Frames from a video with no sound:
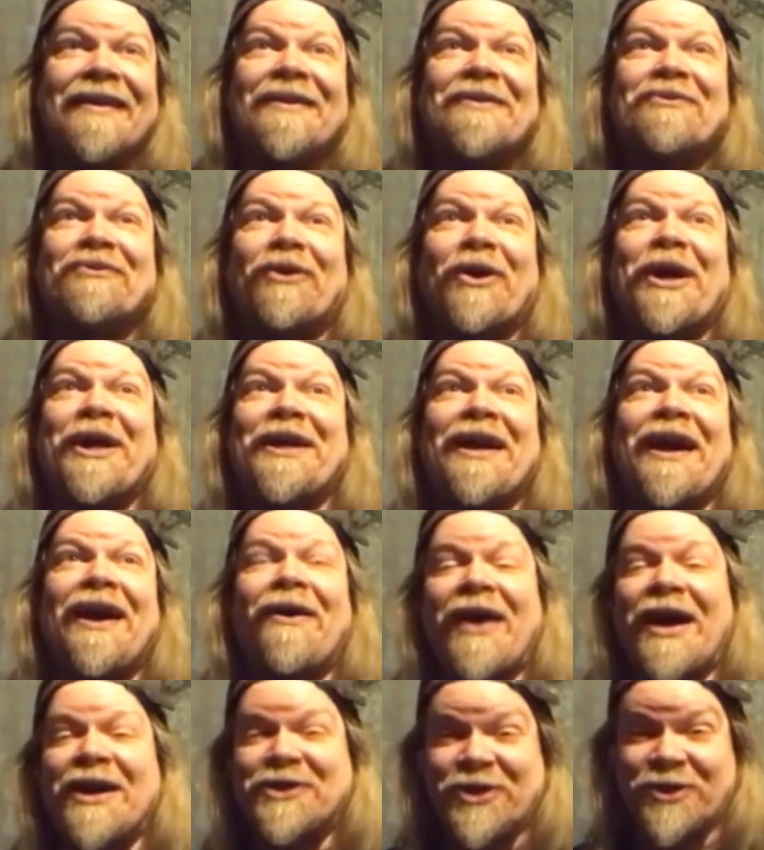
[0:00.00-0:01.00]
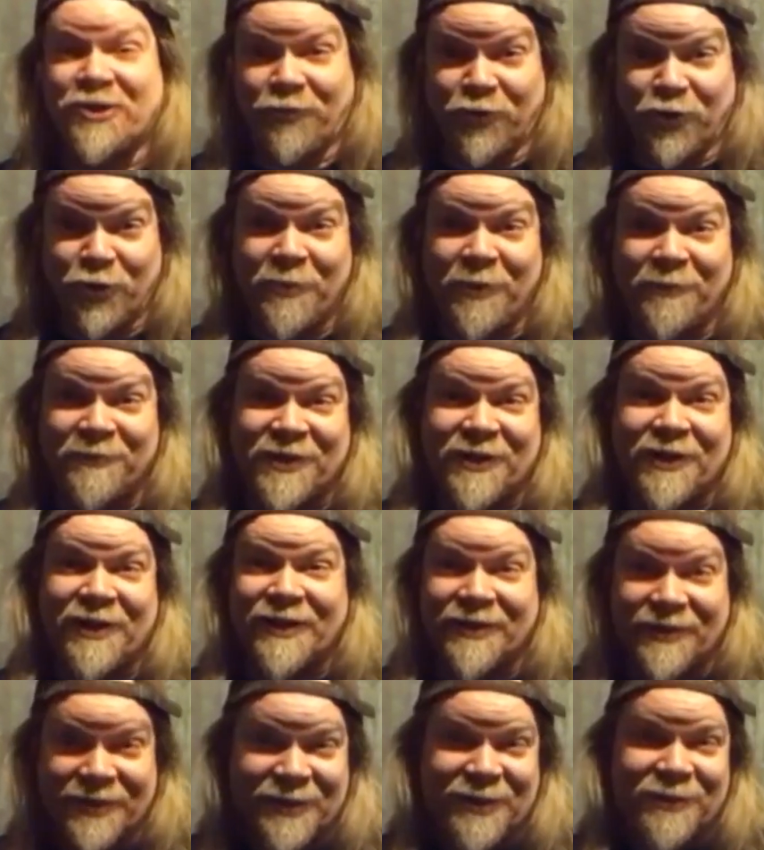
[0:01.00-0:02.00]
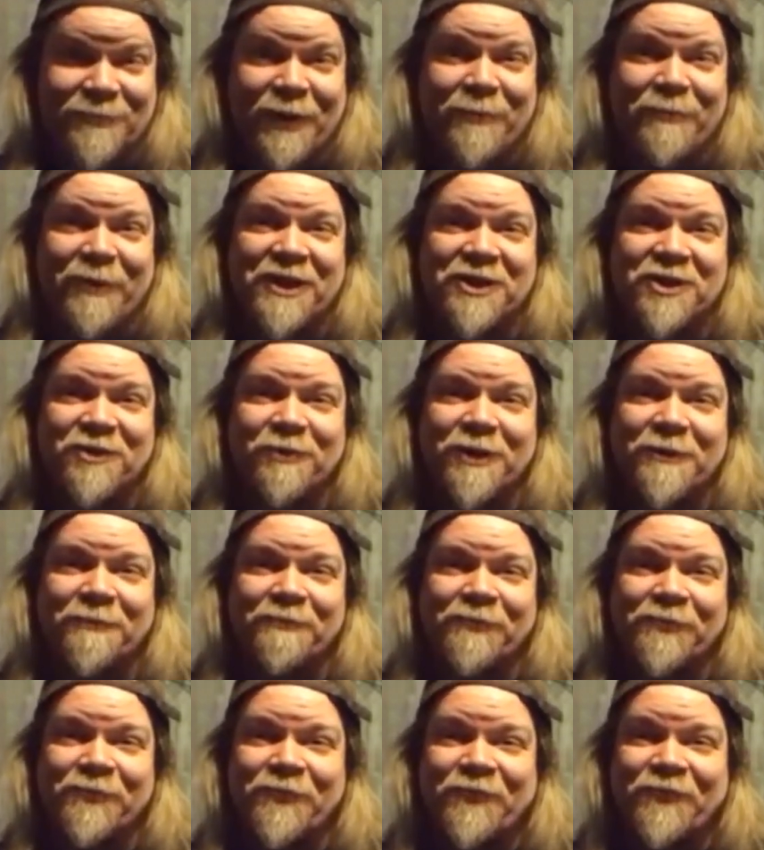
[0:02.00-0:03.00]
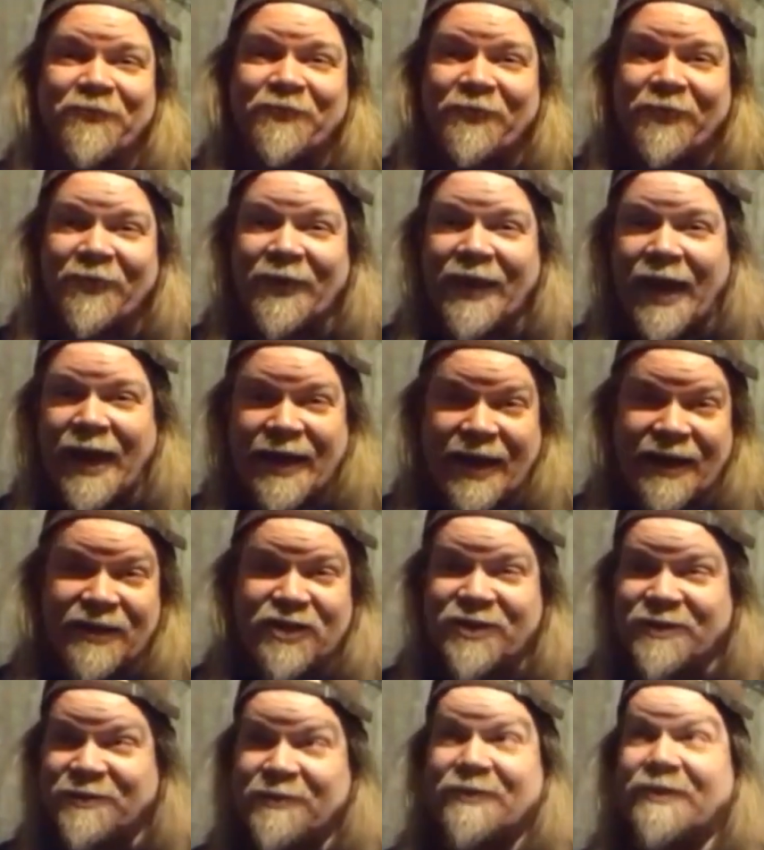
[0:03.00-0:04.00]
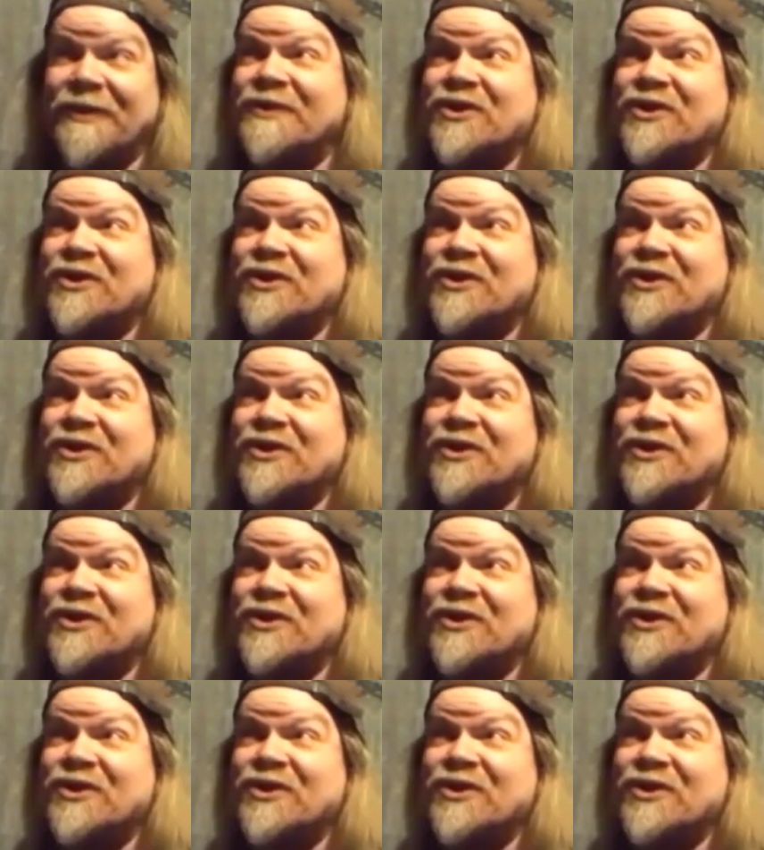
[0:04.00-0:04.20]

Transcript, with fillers: right now, actually, the room I'm sitting in, this is my basement. Yeah, it's